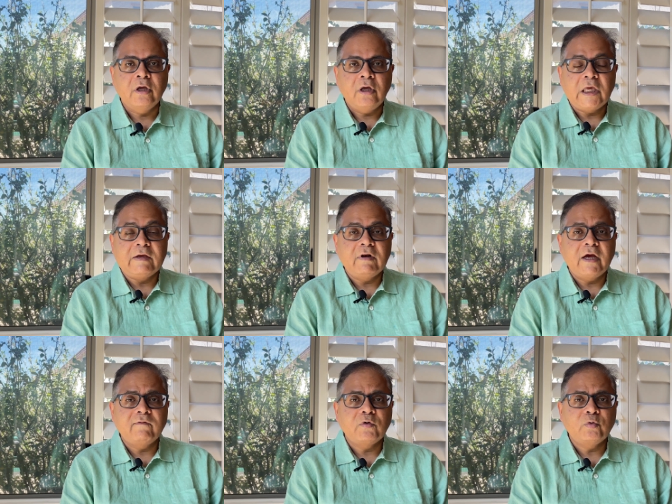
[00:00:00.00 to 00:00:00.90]
he will
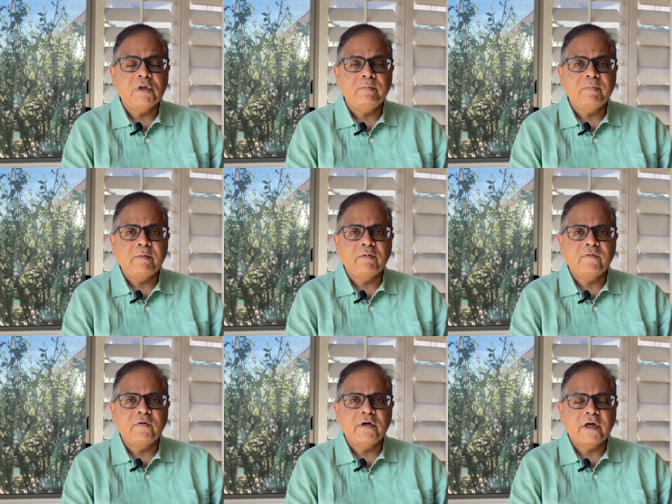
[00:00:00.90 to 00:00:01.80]
have to do the
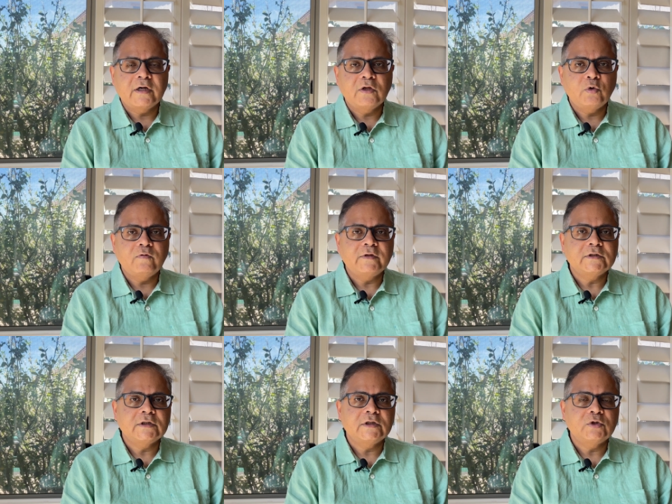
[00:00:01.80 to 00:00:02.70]
paperwork at the
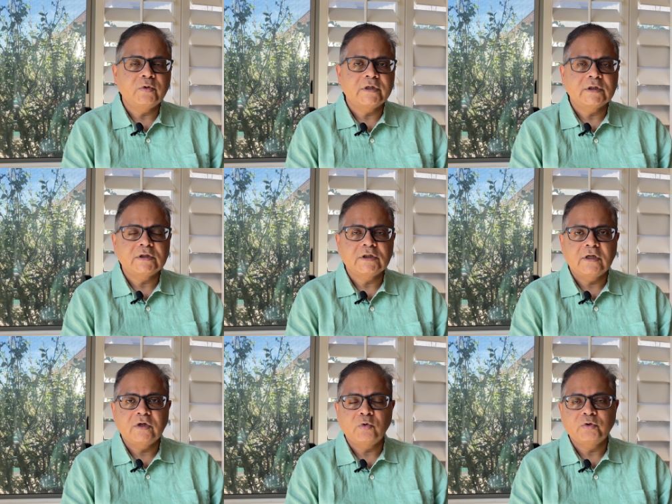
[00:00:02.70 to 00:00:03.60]
university to
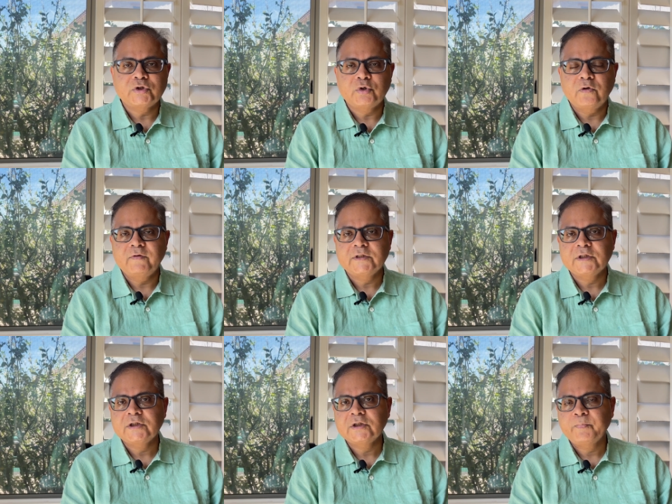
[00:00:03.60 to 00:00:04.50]
essentially host your
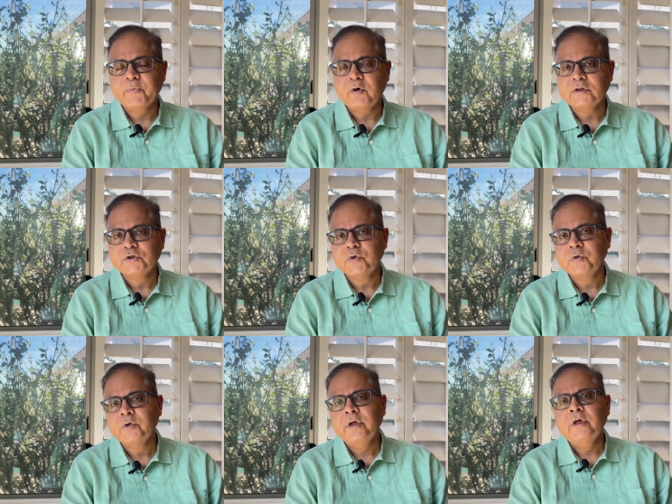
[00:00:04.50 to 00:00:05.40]
visit.
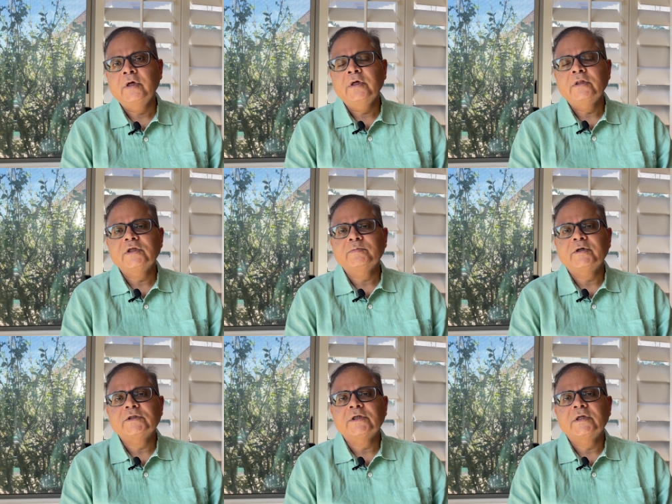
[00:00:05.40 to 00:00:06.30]
Also, this
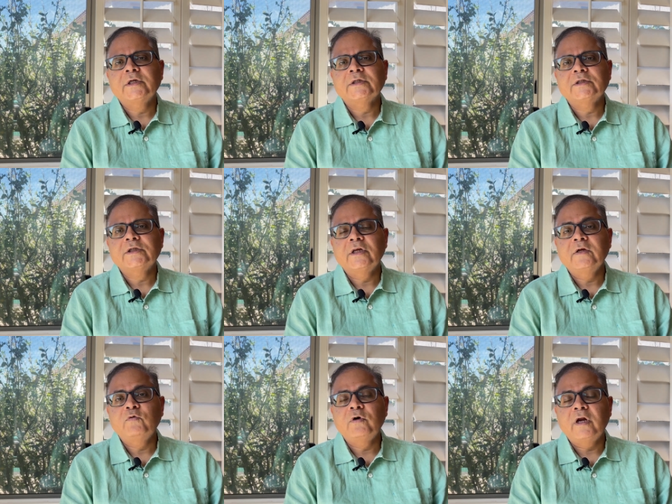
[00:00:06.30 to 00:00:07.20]
person
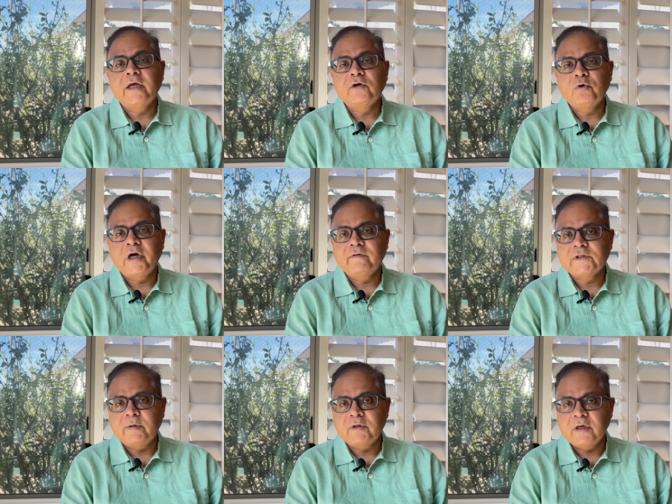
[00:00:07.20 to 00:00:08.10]
essentially would like to have
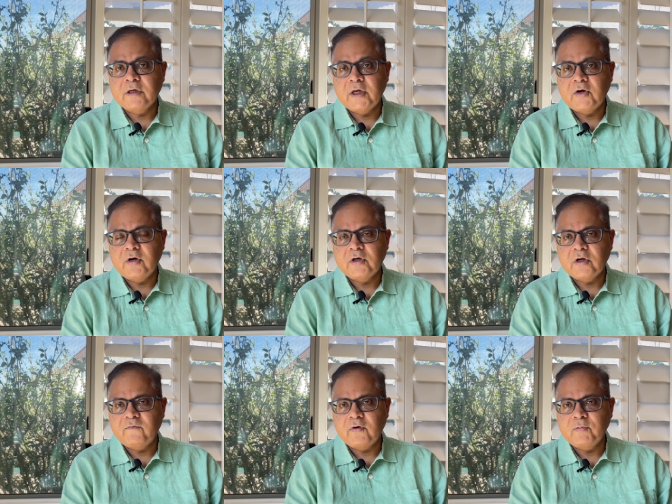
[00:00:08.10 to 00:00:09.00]
something in
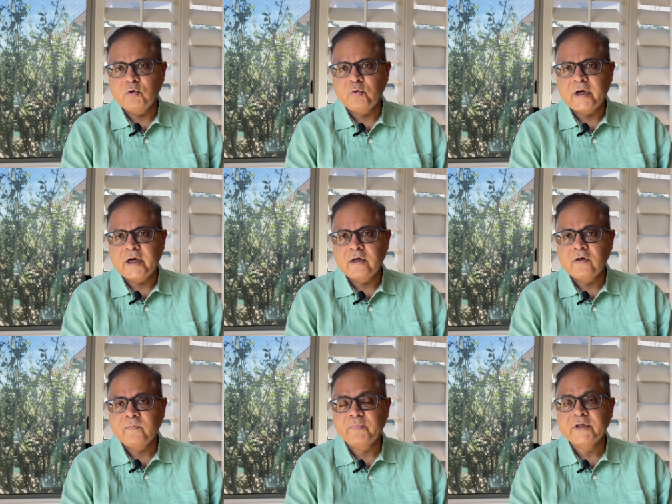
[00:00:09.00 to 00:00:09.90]
return from you
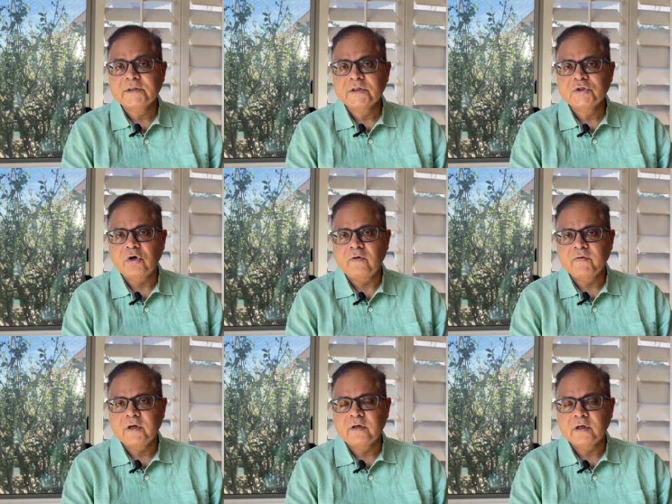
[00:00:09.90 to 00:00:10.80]
and this is
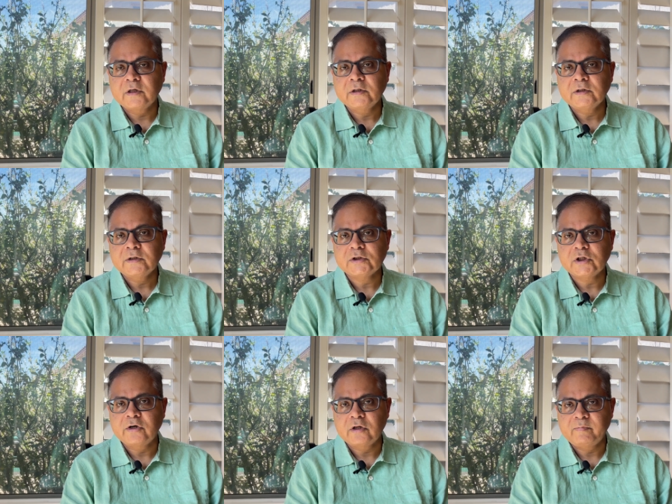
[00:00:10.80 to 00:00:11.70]
often a
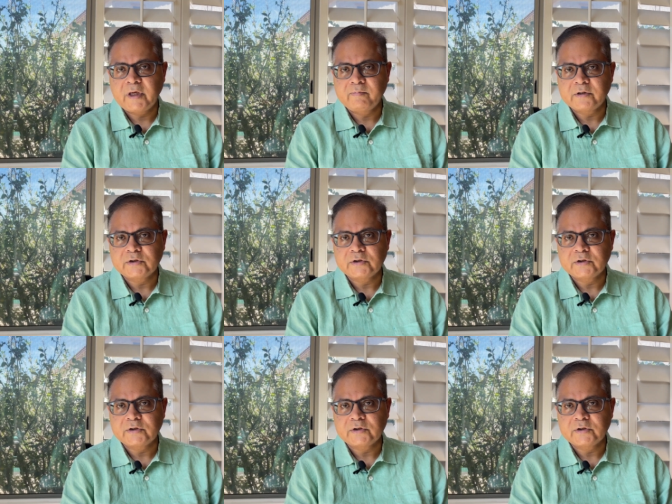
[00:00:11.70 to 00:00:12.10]
journal paper